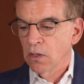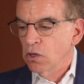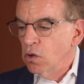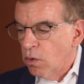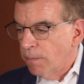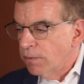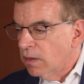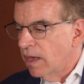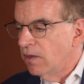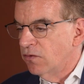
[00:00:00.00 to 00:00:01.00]
You
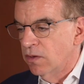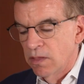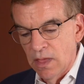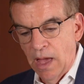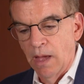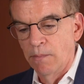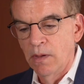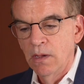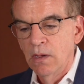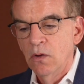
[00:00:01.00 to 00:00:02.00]
replace them
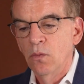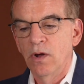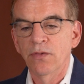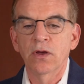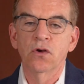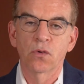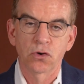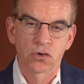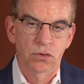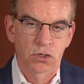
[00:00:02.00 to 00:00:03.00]
with a
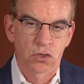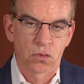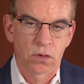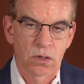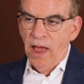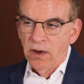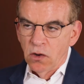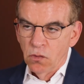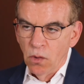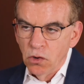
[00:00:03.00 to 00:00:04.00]
grocery store. And a
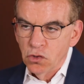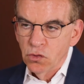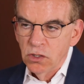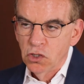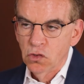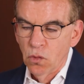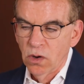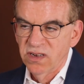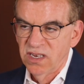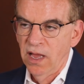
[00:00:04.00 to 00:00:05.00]
grocery
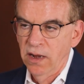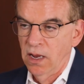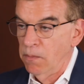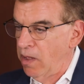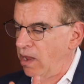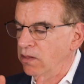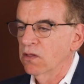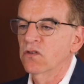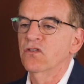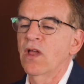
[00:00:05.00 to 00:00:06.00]
store tenant paying
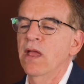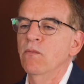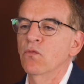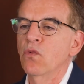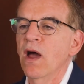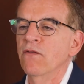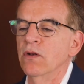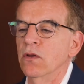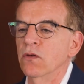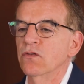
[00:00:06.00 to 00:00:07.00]
the same
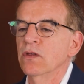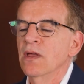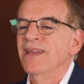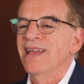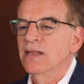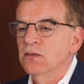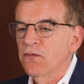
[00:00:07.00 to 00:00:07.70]
revenues is